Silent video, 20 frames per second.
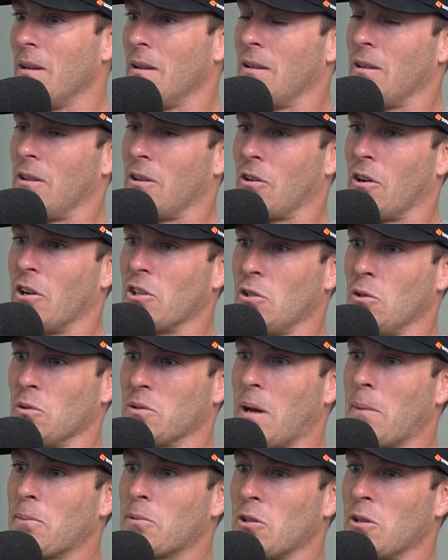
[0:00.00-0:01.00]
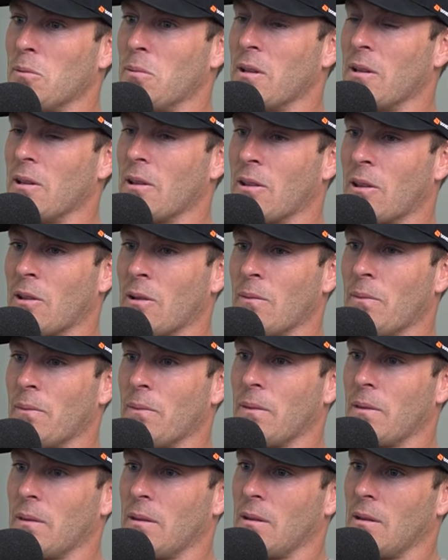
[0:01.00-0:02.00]
the guys you looked up to. But
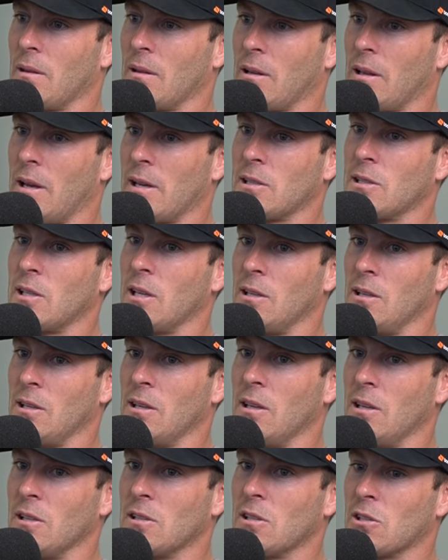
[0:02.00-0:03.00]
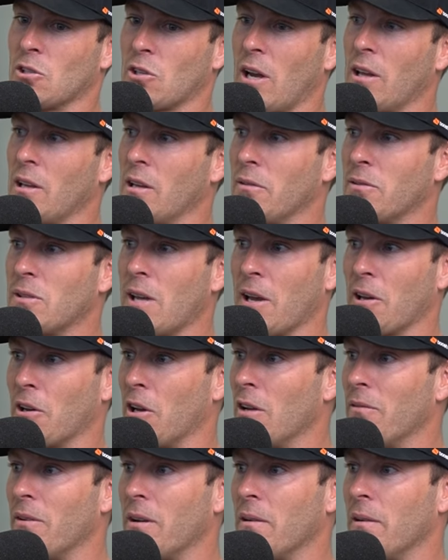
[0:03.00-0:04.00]
the last 10 years, Australia have taken
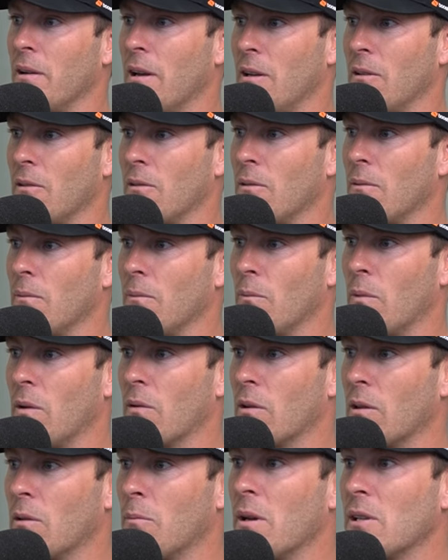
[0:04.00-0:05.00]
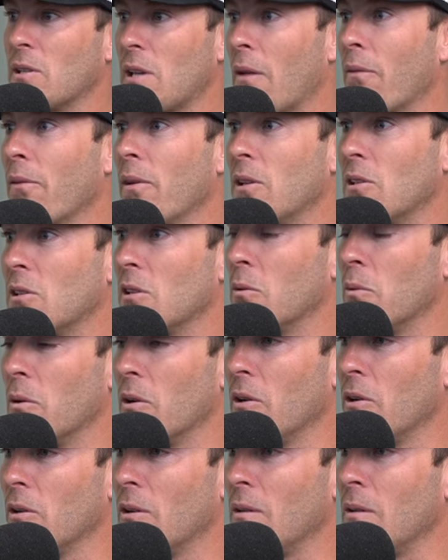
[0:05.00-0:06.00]
over, and we've got the best athletes in the
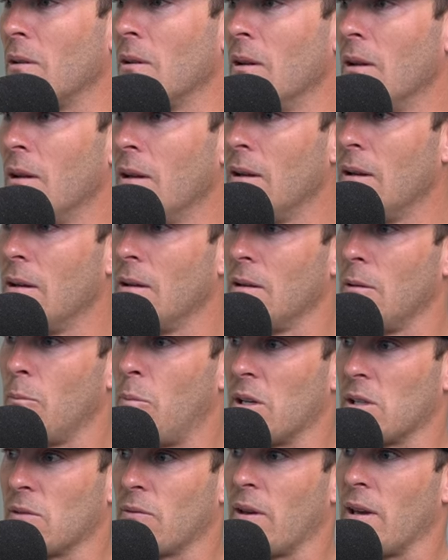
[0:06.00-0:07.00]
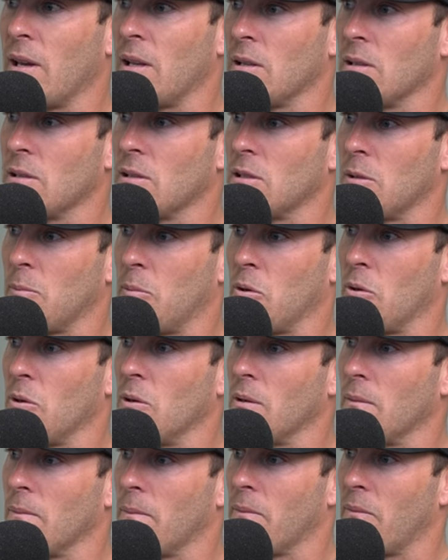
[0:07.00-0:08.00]
world and best fan
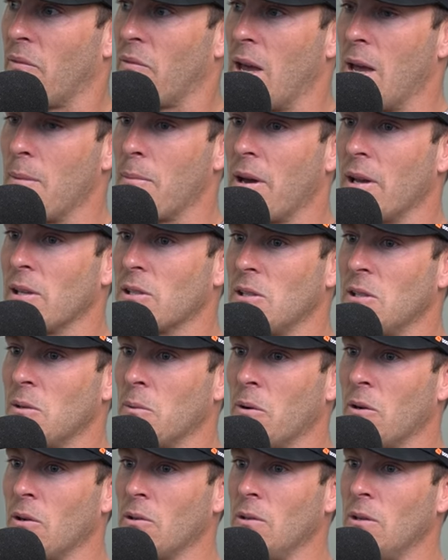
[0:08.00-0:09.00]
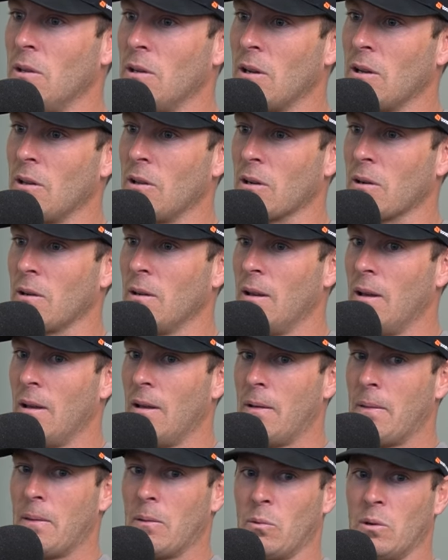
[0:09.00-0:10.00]
support fan base in the world. Like
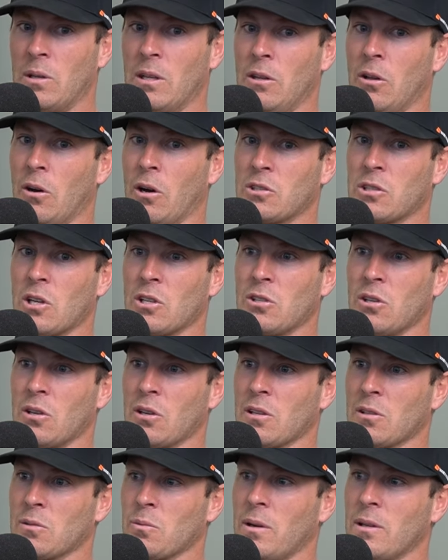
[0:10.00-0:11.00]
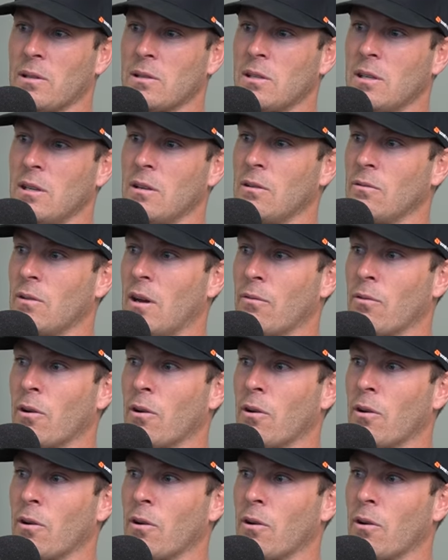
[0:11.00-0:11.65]
we did Nitro Circus once here at